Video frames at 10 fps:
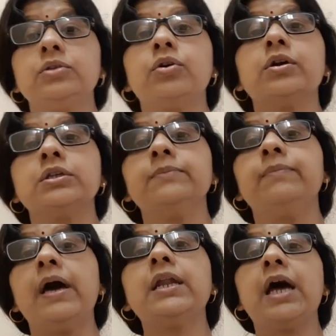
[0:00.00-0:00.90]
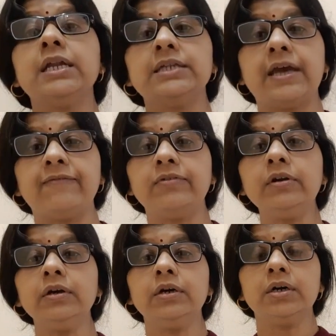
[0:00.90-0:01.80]
talkative man had
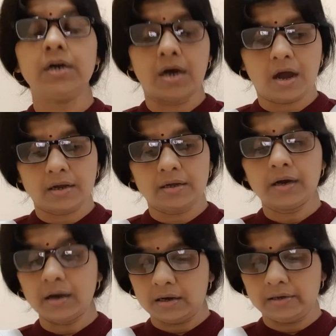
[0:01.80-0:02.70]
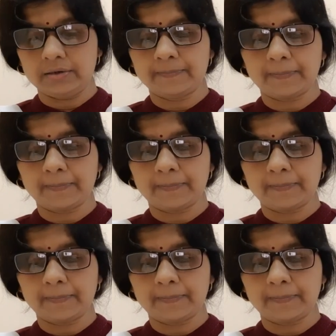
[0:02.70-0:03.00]
ever heard.